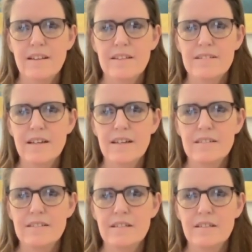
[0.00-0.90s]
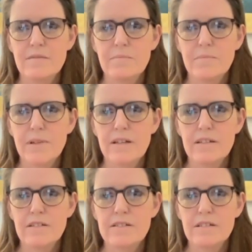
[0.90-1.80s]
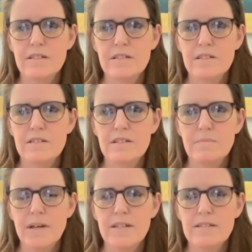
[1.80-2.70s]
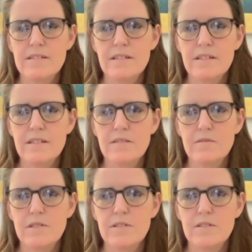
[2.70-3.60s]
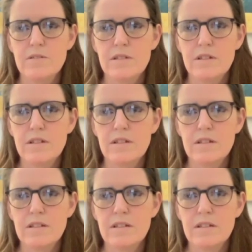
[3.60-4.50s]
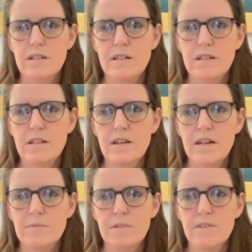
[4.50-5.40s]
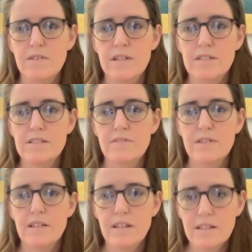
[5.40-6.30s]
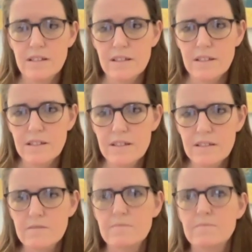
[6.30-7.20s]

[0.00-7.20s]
The science of planetary signatures in medicine, restoring the cosmic foundations of healing.